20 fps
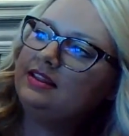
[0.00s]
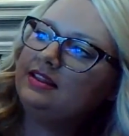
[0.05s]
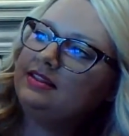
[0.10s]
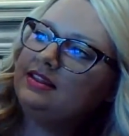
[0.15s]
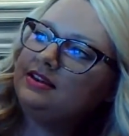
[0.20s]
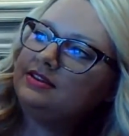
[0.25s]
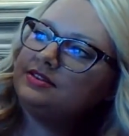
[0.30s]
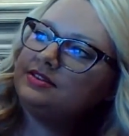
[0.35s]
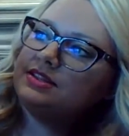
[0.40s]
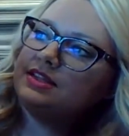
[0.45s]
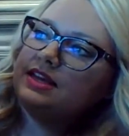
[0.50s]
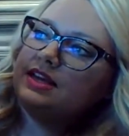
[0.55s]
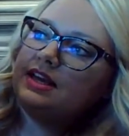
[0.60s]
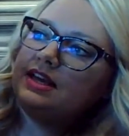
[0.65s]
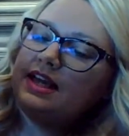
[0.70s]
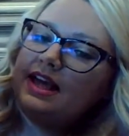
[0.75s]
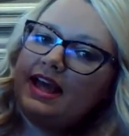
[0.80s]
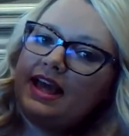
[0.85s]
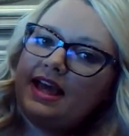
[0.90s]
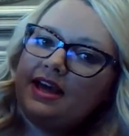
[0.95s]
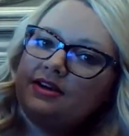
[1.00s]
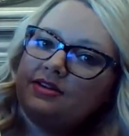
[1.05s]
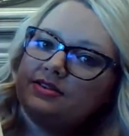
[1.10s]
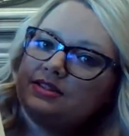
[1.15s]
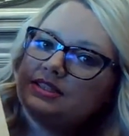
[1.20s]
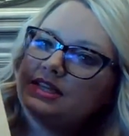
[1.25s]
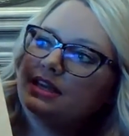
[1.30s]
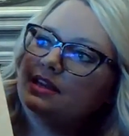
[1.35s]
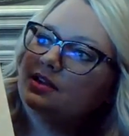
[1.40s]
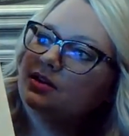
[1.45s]
There's the owl
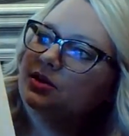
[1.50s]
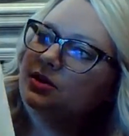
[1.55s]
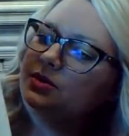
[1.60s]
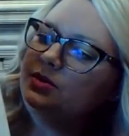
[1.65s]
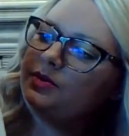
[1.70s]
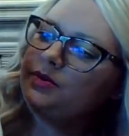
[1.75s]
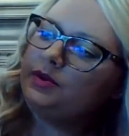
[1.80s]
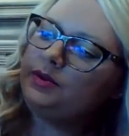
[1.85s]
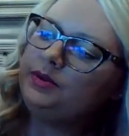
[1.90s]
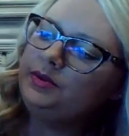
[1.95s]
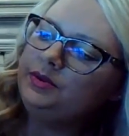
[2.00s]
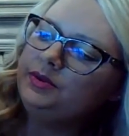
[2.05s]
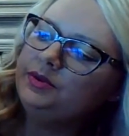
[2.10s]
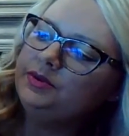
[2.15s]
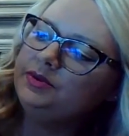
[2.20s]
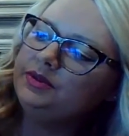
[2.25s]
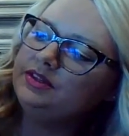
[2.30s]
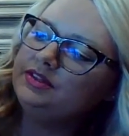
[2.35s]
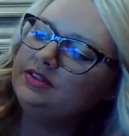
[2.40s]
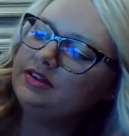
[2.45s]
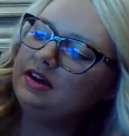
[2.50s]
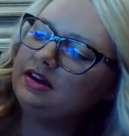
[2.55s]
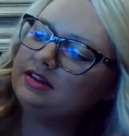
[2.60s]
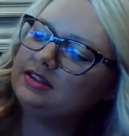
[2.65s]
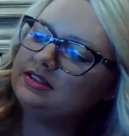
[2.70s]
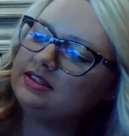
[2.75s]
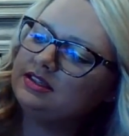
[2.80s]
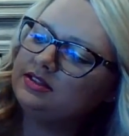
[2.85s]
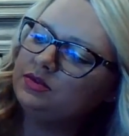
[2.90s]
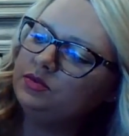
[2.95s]
saying hoo hoo, the dog
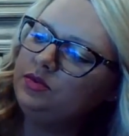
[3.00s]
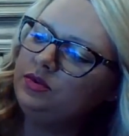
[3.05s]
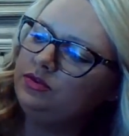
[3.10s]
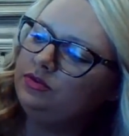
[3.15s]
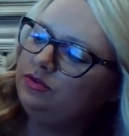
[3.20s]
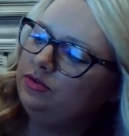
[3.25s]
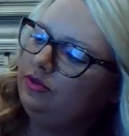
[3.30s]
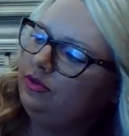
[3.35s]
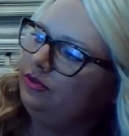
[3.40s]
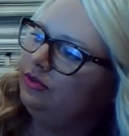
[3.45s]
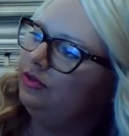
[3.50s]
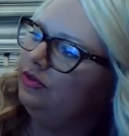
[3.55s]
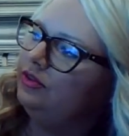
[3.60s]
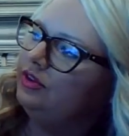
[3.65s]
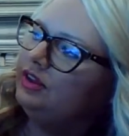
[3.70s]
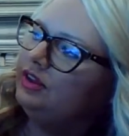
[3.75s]
says woof woof,